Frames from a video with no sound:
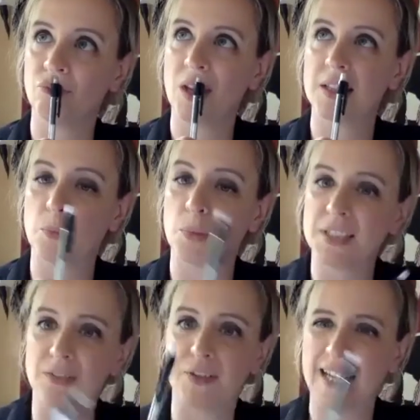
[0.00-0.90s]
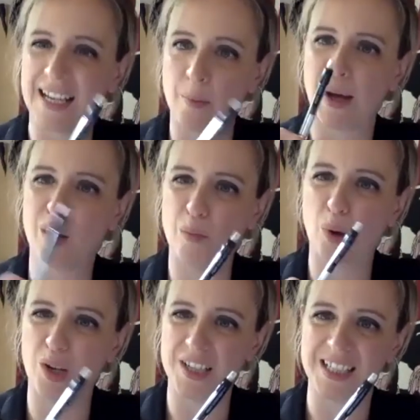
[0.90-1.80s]
specifically about
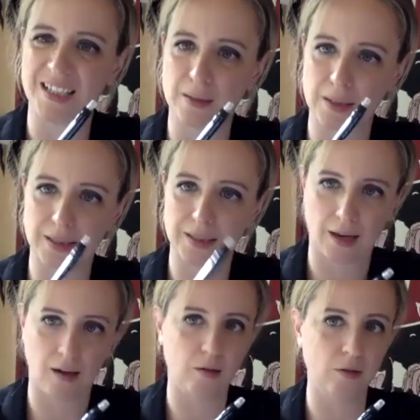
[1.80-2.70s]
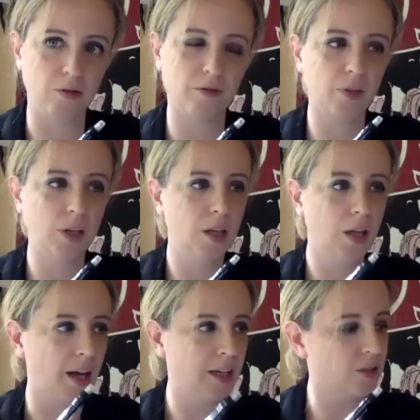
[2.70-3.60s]
politics itself
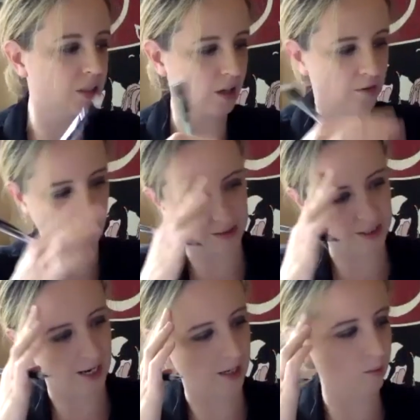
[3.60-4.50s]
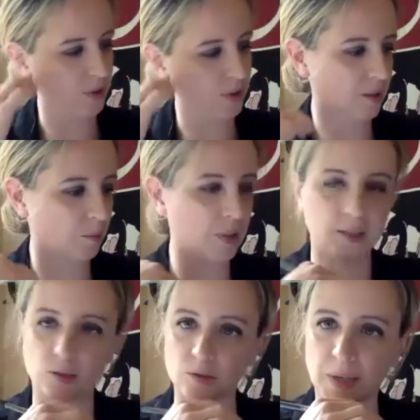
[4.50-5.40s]
i used to go around saying i wasn't a
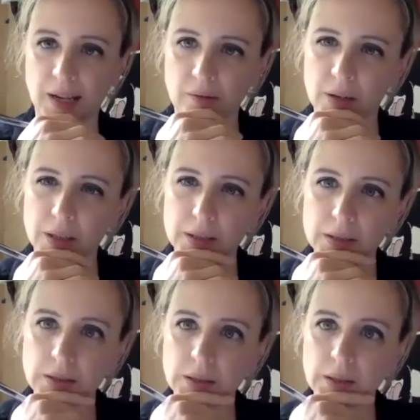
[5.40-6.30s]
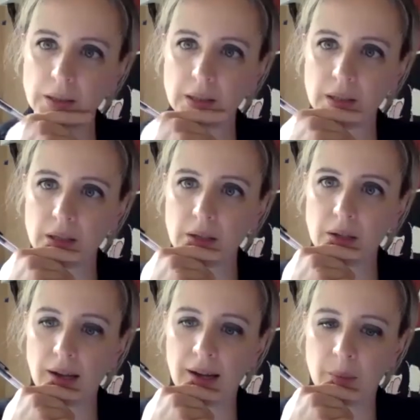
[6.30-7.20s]
political playwright
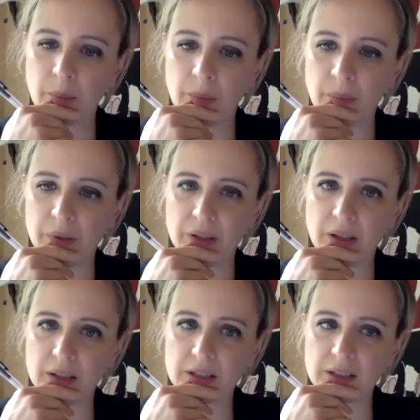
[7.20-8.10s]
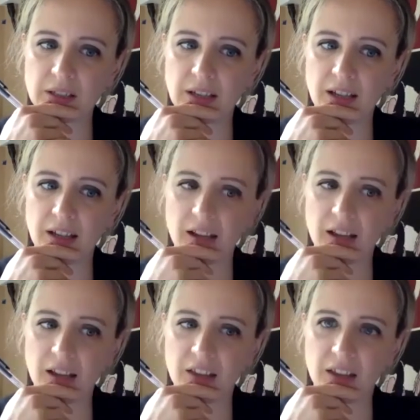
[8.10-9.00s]
um, but
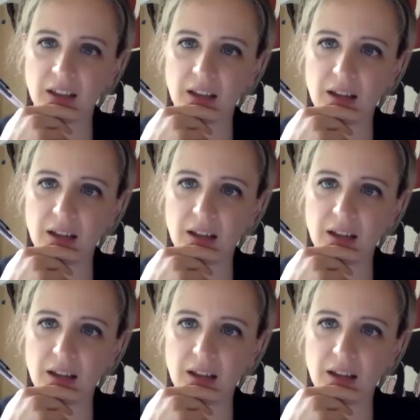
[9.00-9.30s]
i think